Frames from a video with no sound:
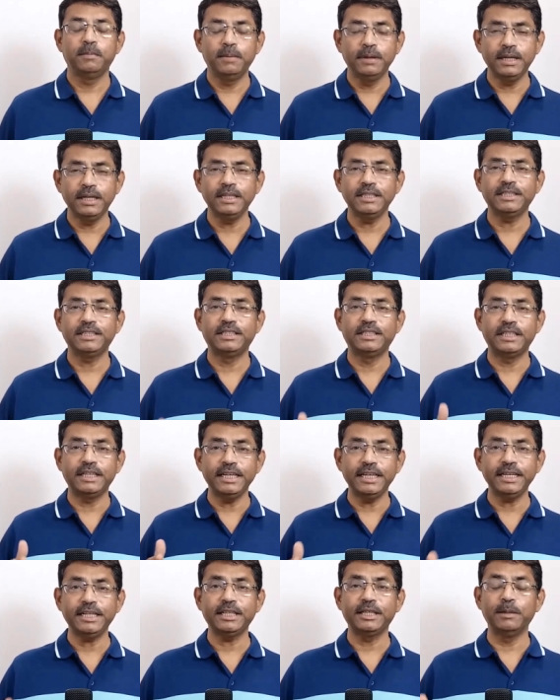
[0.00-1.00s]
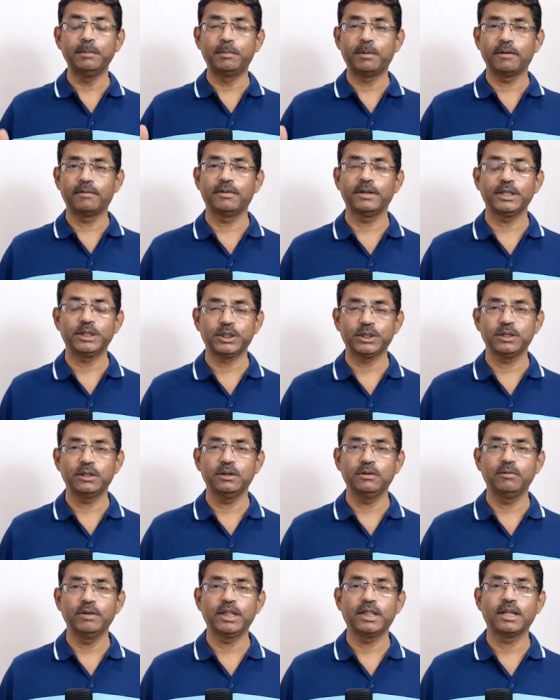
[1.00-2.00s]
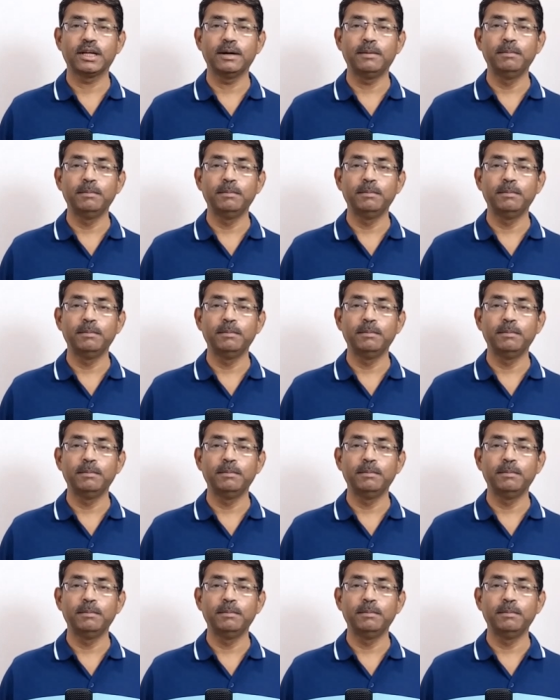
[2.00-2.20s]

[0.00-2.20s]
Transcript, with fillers: Please treat the profession with